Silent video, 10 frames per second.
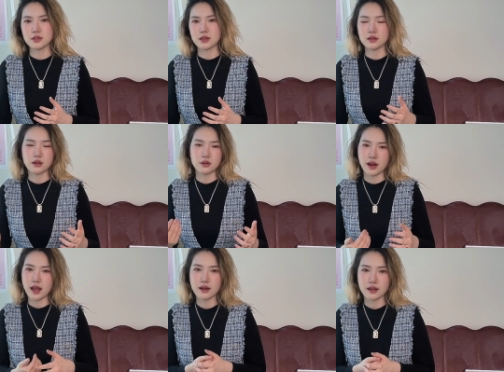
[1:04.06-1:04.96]
in the
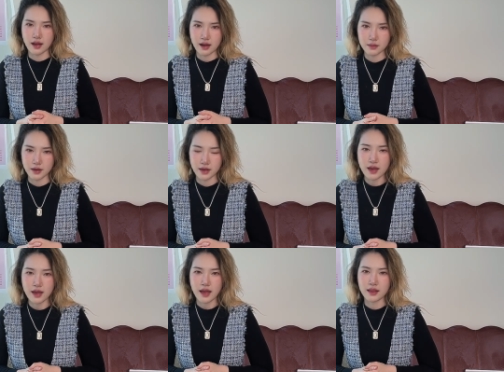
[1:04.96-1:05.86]
creator economy
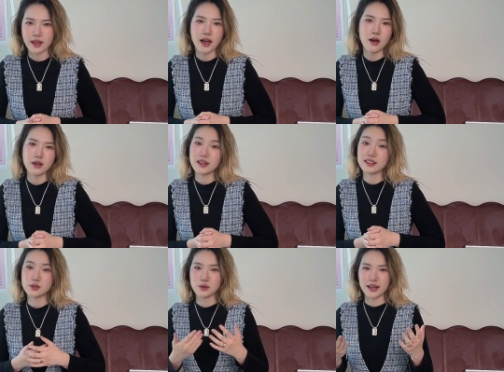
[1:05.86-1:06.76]
and how it
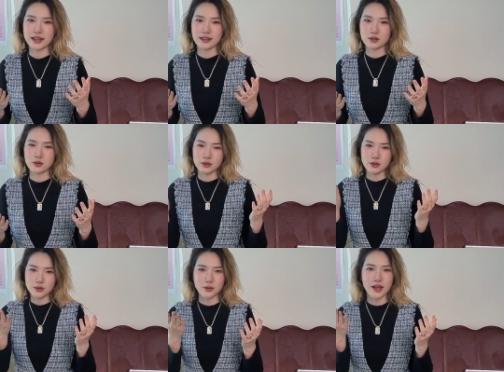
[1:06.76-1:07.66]
is related to
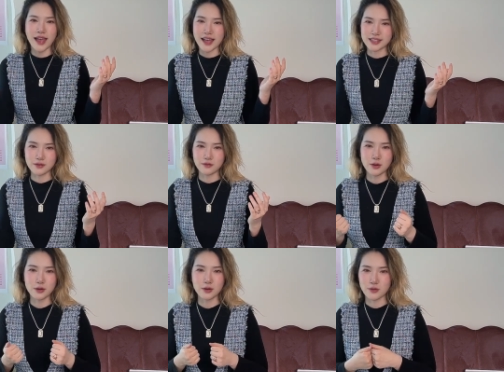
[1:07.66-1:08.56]
you as a
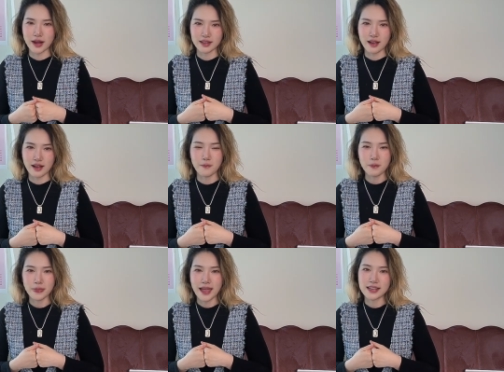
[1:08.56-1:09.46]
viewer right
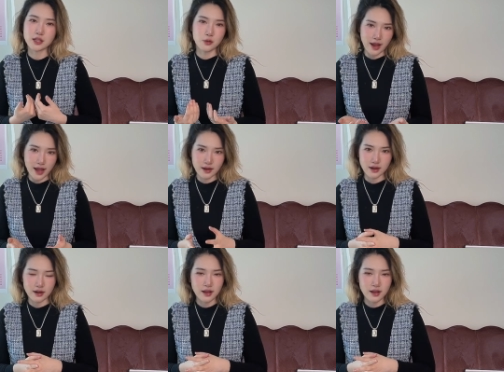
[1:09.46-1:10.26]
now, as a creator